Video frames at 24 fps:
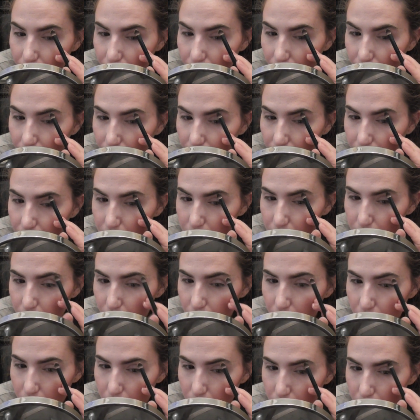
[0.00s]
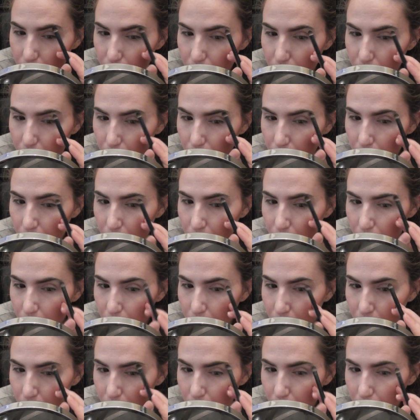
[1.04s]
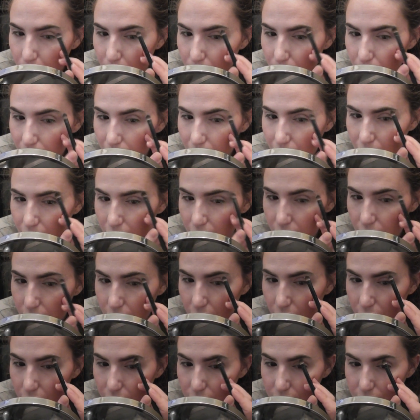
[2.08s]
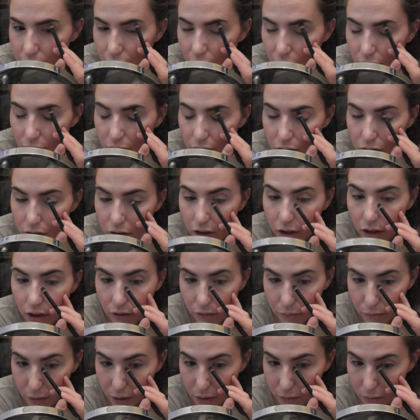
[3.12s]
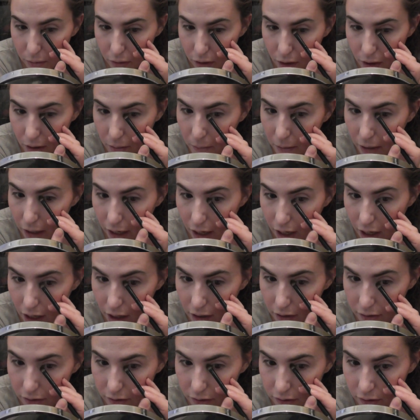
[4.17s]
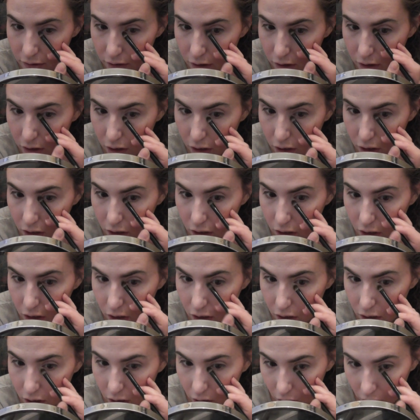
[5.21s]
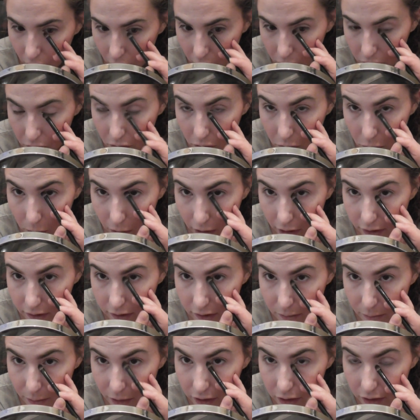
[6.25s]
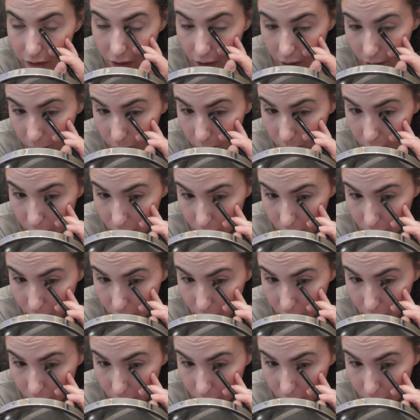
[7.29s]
time. But that in and of itself shouldn't give people a pass to waste my time,